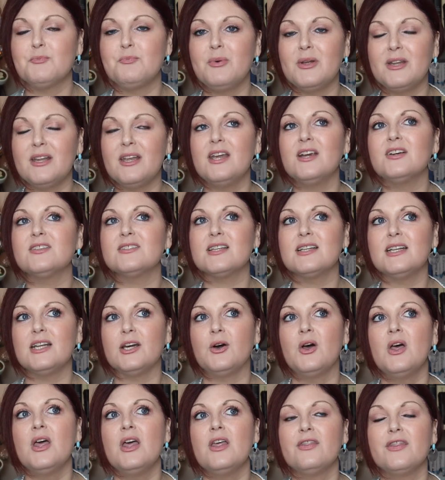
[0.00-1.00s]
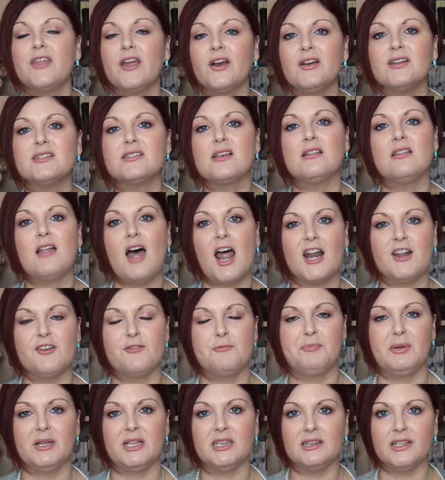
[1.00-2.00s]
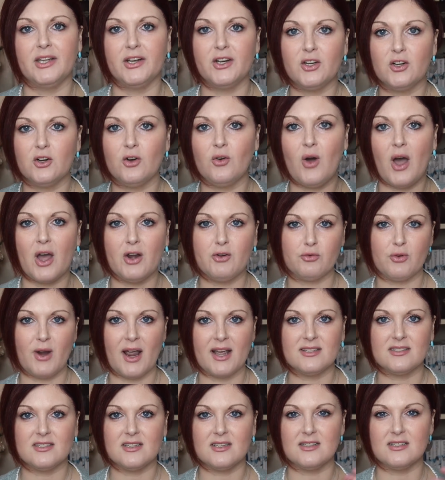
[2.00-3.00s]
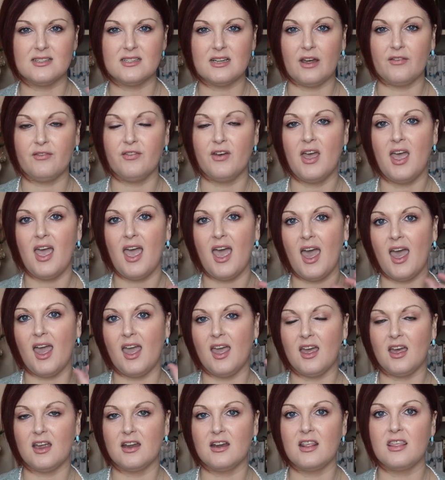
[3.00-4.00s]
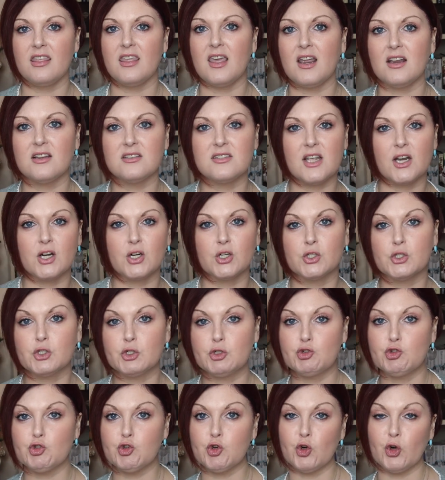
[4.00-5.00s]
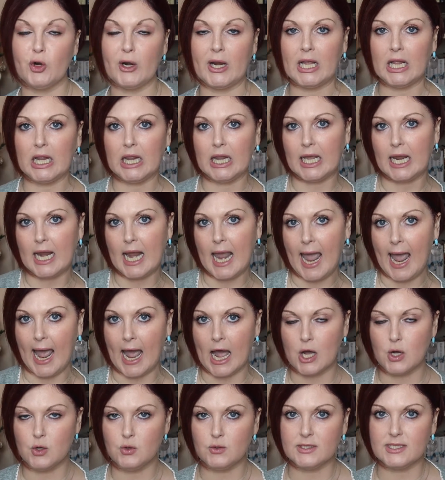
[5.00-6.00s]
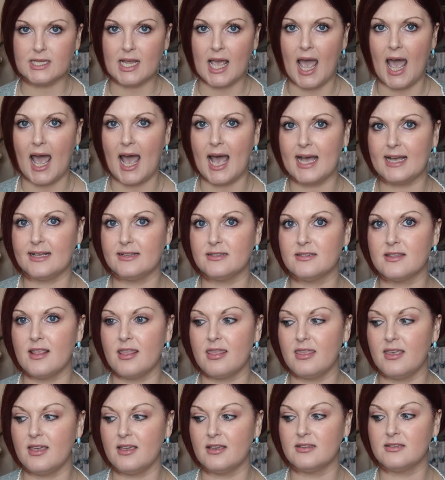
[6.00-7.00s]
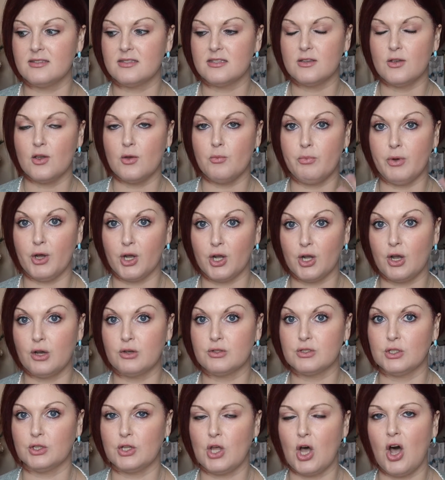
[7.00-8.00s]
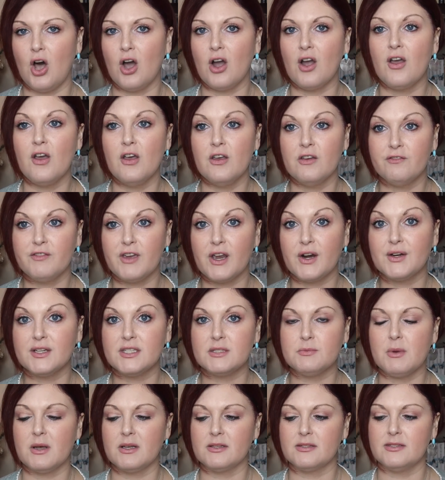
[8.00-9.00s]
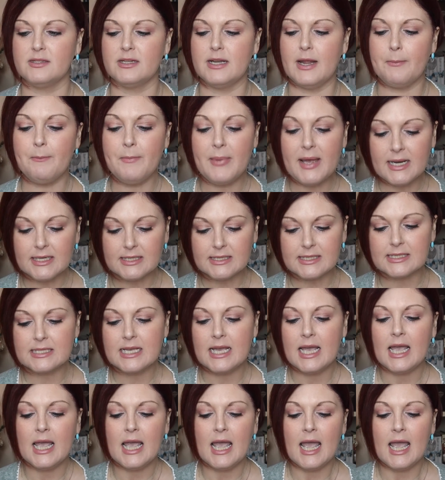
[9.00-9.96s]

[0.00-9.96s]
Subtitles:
But here's the deal. There is a lot of political unrest and stuff and things that are trickling out as this book goes along. Very small snippets.